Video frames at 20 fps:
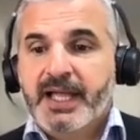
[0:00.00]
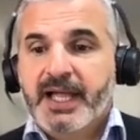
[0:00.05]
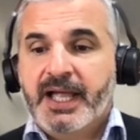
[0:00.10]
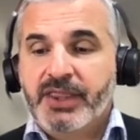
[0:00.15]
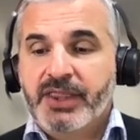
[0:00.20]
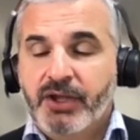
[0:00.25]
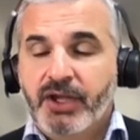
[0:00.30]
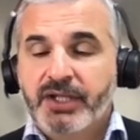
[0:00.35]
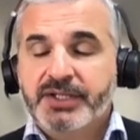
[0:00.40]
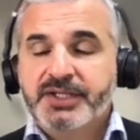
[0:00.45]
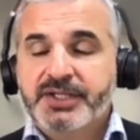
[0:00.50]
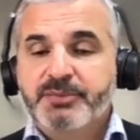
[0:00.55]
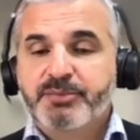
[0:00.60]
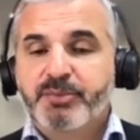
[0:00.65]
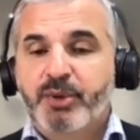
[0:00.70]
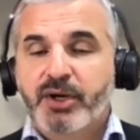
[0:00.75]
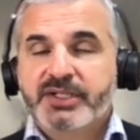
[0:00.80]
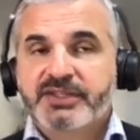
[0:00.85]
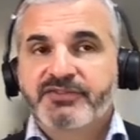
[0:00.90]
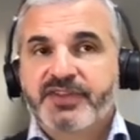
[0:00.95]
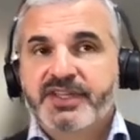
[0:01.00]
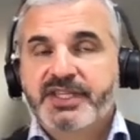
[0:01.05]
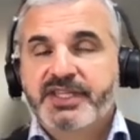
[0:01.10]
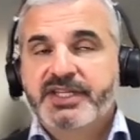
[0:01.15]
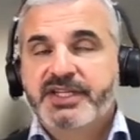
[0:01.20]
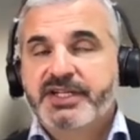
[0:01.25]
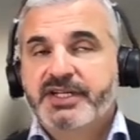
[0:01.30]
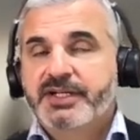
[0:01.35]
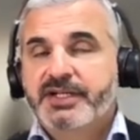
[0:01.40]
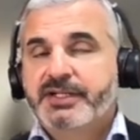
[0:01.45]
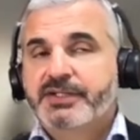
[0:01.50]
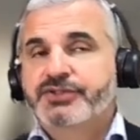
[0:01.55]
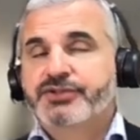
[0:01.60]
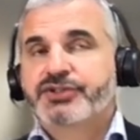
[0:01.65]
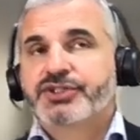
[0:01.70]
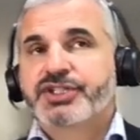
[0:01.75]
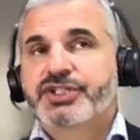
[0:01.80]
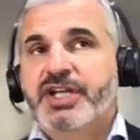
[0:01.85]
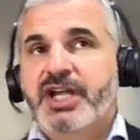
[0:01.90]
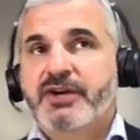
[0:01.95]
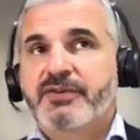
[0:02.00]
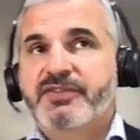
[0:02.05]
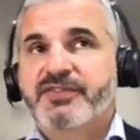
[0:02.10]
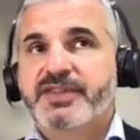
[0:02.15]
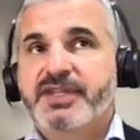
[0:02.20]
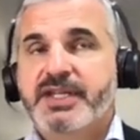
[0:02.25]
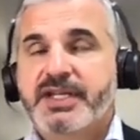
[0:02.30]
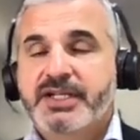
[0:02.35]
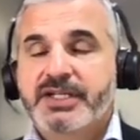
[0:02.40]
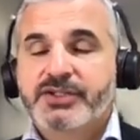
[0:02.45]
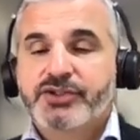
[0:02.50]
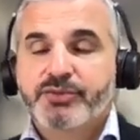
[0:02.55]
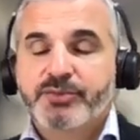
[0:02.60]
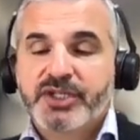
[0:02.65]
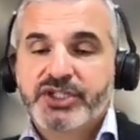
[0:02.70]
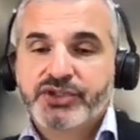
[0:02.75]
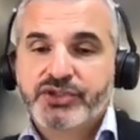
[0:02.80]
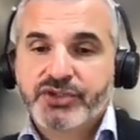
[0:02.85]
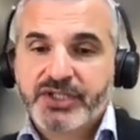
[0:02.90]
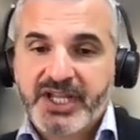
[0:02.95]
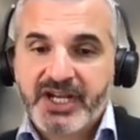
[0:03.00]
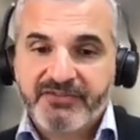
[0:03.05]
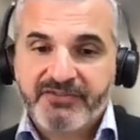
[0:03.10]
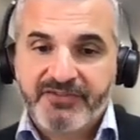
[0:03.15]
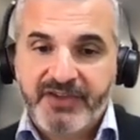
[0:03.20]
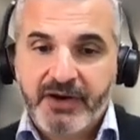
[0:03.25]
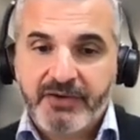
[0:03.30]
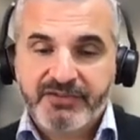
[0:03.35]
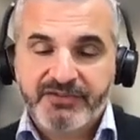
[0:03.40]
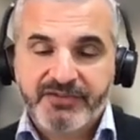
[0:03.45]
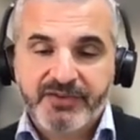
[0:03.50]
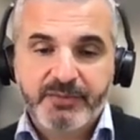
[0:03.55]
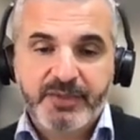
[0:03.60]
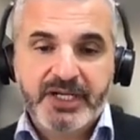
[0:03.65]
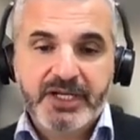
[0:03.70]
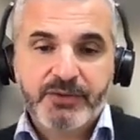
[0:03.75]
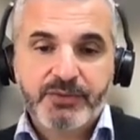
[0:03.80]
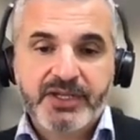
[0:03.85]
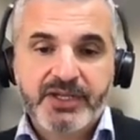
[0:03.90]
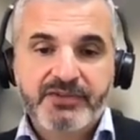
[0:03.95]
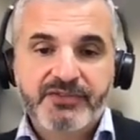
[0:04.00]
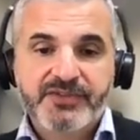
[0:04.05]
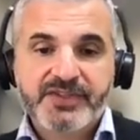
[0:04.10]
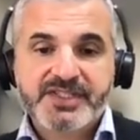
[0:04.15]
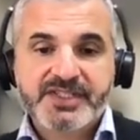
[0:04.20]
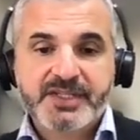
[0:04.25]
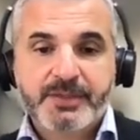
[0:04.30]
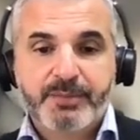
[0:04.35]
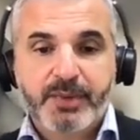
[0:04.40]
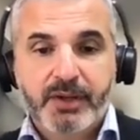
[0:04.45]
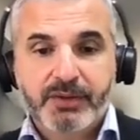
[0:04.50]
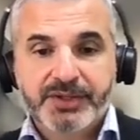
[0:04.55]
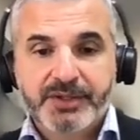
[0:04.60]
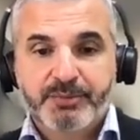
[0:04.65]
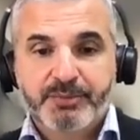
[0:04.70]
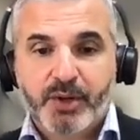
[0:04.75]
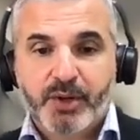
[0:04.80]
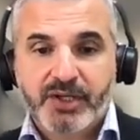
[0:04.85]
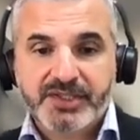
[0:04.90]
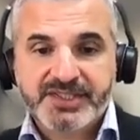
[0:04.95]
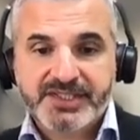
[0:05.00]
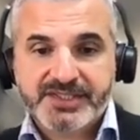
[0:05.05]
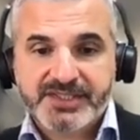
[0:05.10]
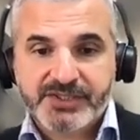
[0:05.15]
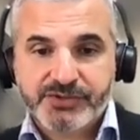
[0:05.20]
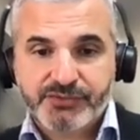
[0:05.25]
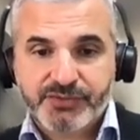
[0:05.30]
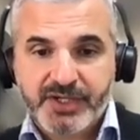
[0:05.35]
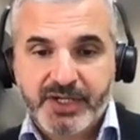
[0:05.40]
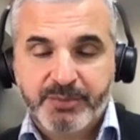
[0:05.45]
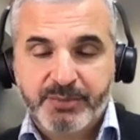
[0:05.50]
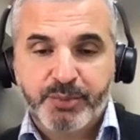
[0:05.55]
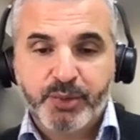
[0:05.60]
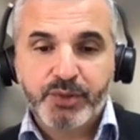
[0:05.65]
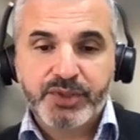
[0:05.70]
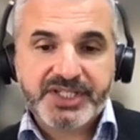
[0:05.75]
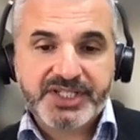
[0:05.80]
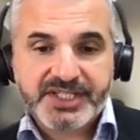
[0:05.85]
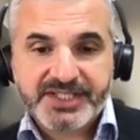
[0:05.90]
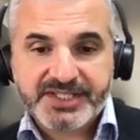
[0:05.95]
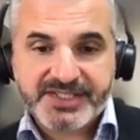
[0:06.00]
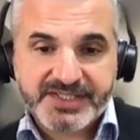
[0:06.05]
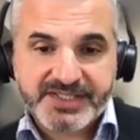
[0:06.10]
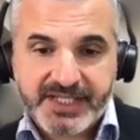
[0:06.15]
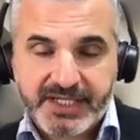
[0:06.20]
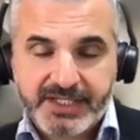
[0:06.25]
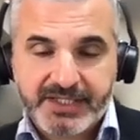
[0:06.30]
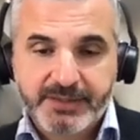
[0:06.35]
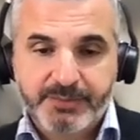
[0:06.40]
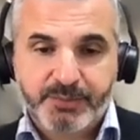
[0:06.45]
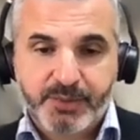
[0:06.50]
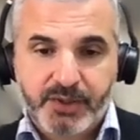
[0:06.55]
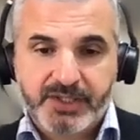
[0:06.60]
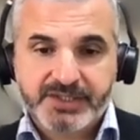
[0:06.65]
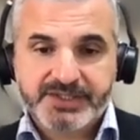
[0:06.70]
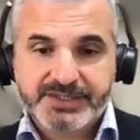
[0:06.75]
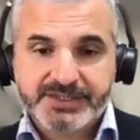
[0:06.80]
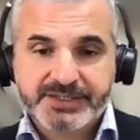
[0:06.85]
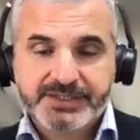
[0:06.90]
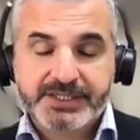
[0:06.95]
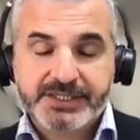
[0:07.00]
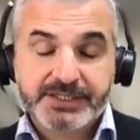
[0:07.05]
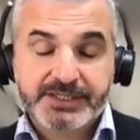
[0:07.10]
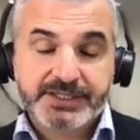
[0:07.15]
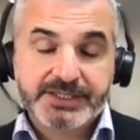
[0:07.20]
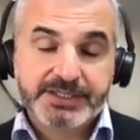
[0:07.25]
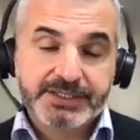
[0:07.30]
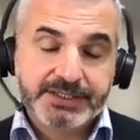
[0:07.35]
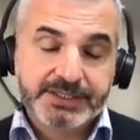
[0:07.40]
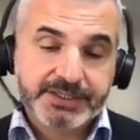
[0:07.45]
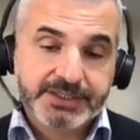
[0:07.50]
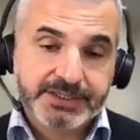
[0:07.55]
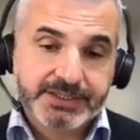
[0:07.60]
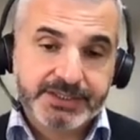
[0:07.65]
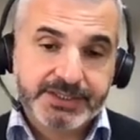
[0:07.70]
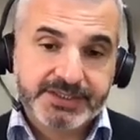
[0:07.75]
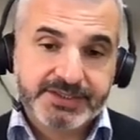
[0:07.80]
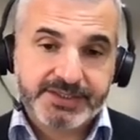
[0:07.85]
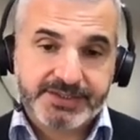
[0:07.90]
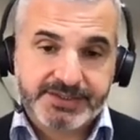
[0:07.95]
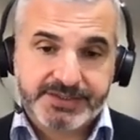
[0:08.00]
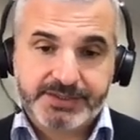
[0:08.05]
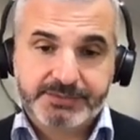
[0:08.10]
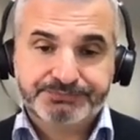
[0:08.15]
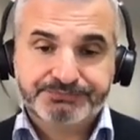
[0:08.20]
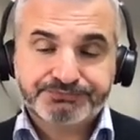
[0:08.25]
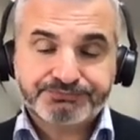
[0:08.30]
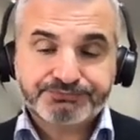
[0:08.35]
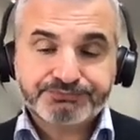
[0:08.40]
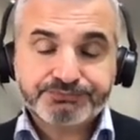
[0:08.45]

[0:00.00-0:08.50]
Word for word: Another important thing here to share with them and to make sure they are very familiar with is about the processes we are putting inside the process, the, the, the system.